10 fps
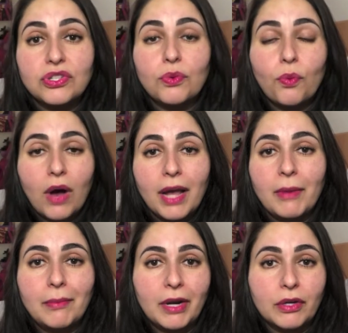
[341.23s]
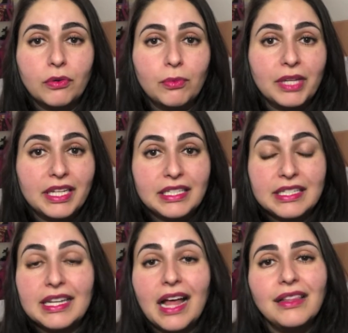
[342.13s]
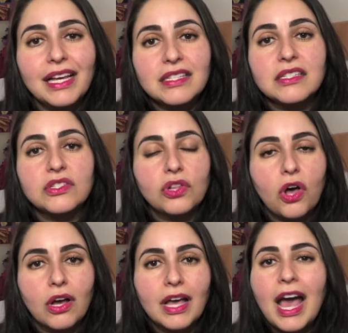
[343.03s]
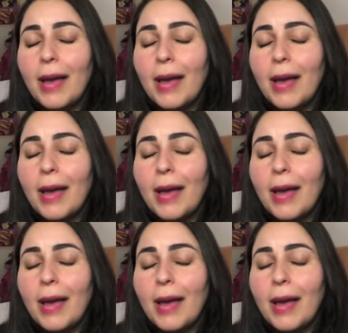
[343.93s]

to why my microblading did not last as long.